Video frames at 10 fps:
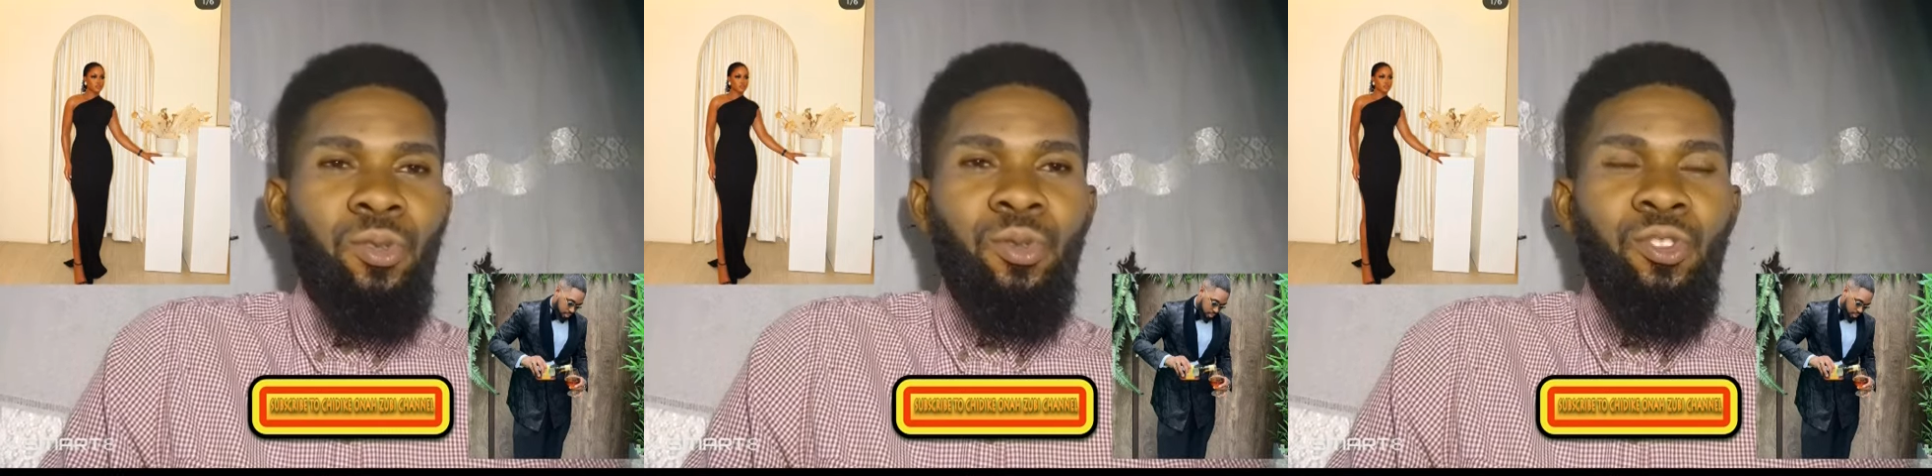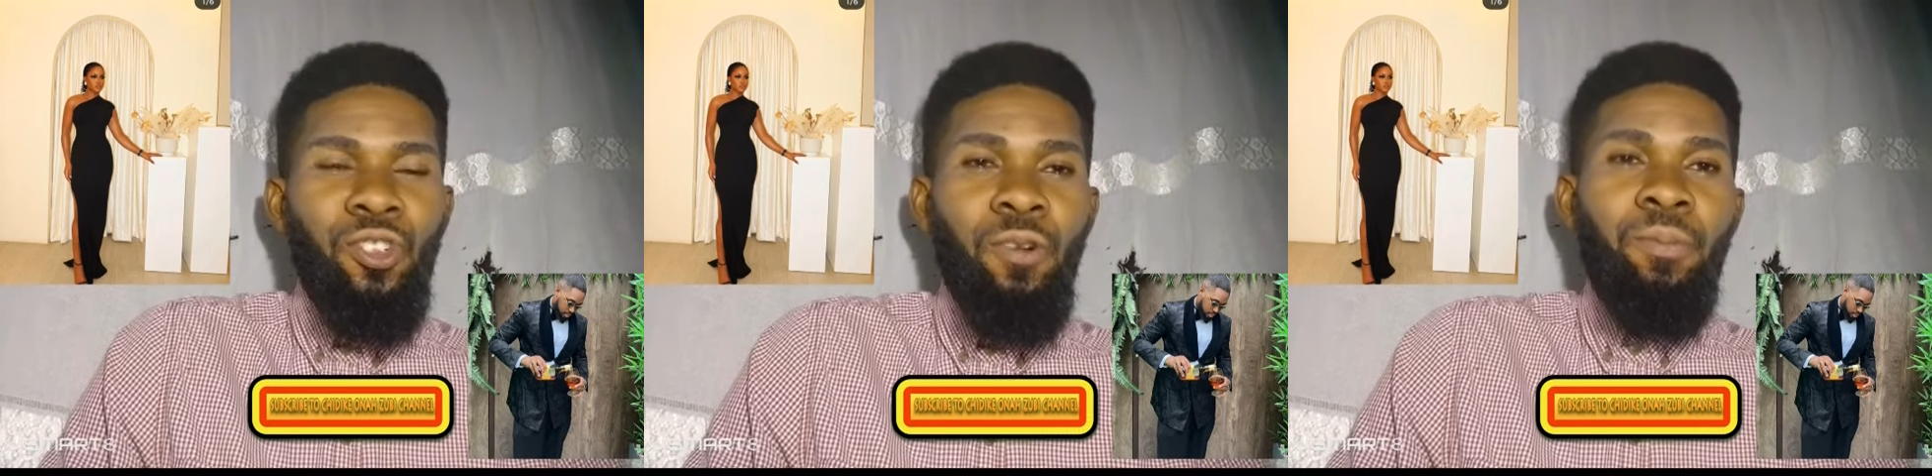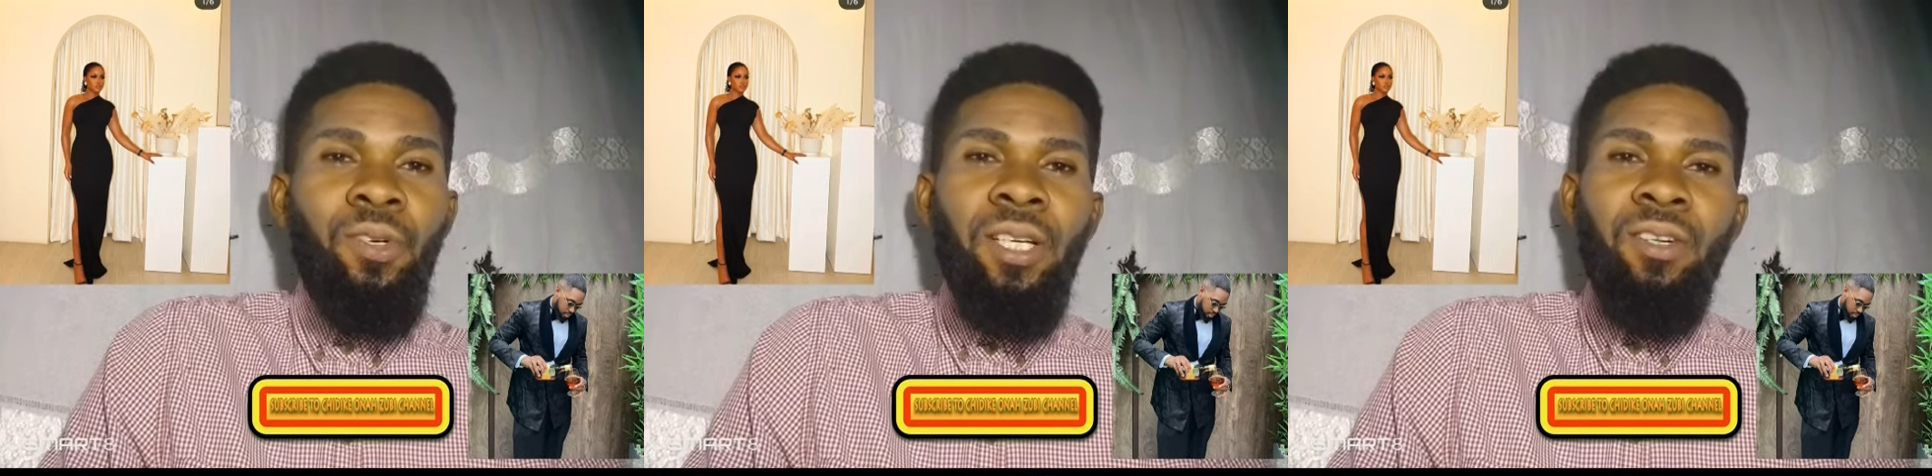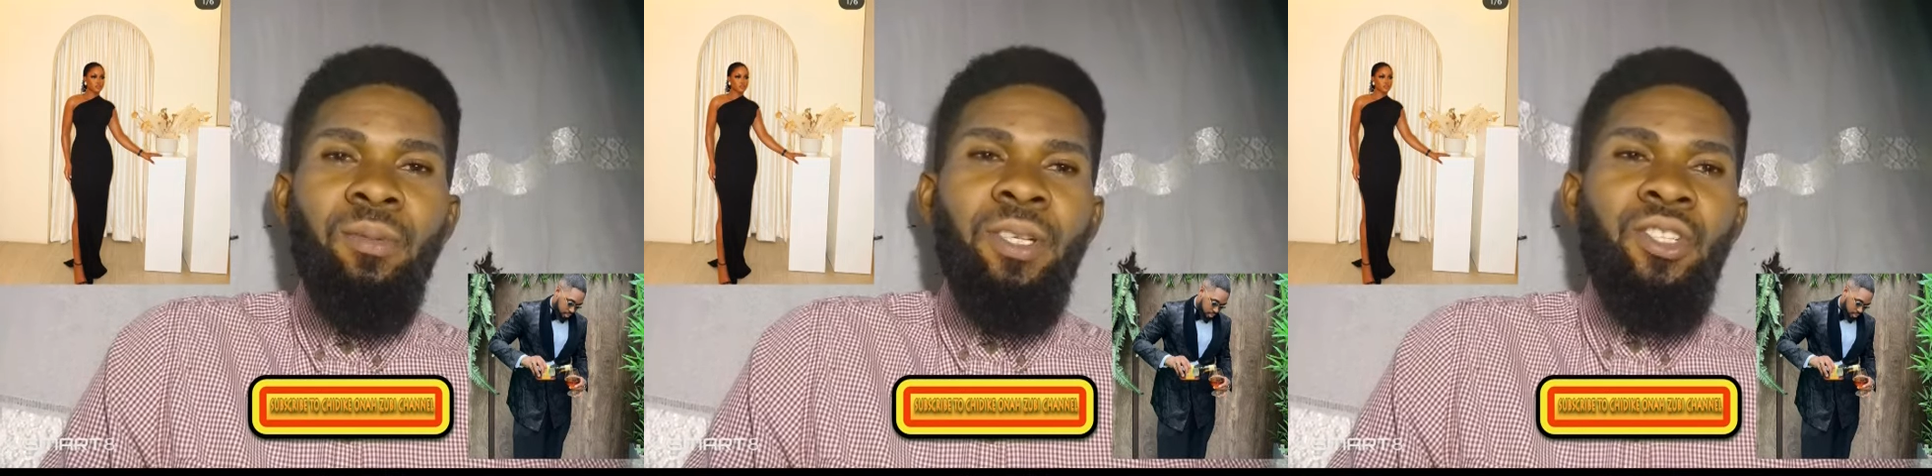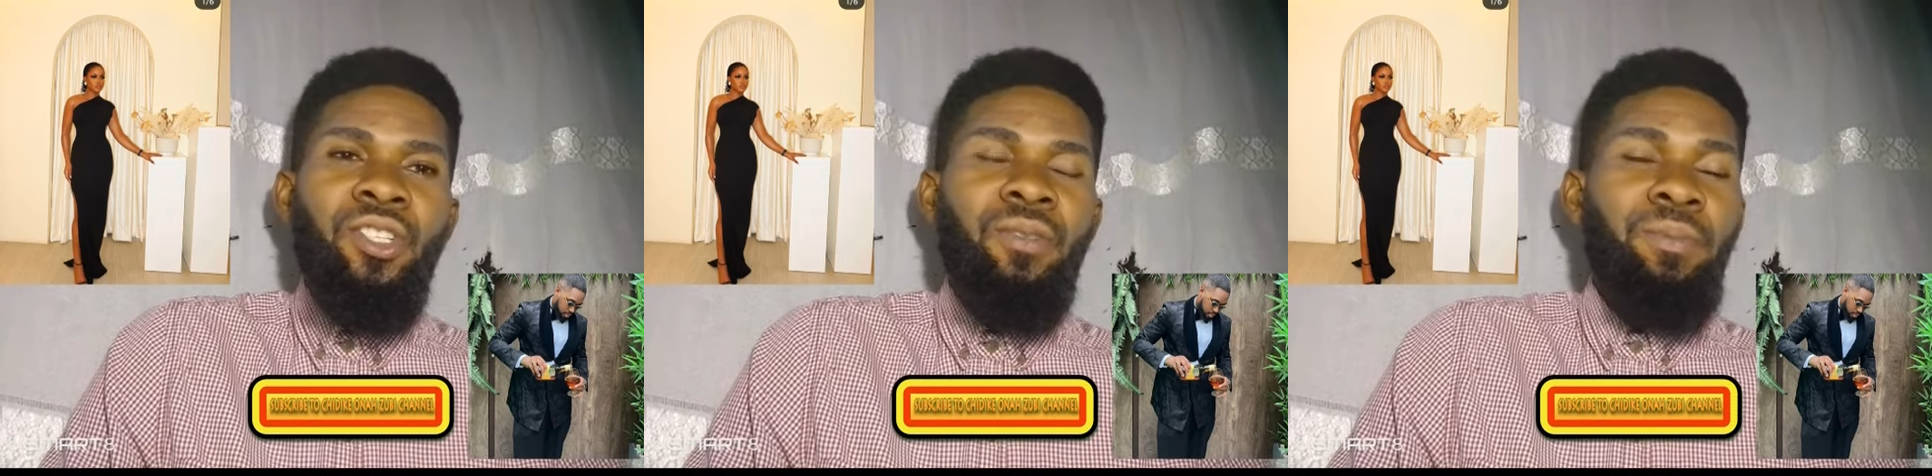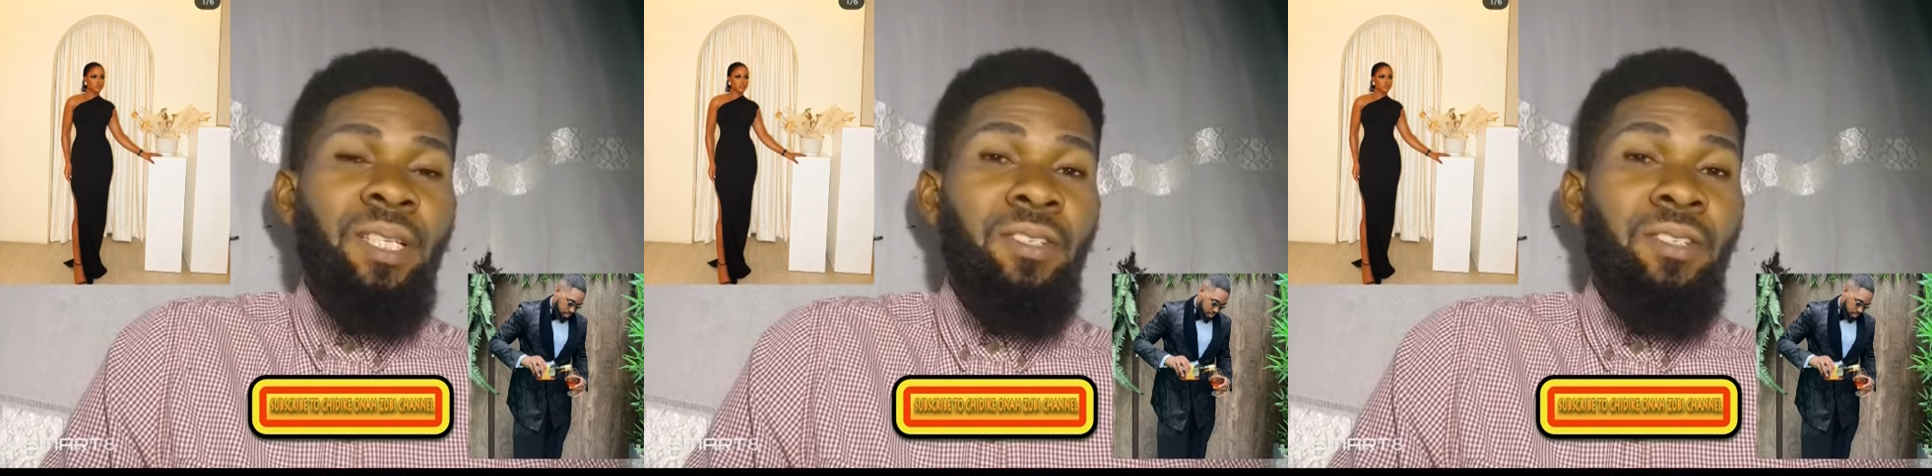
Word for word: drop on a comment section, please feel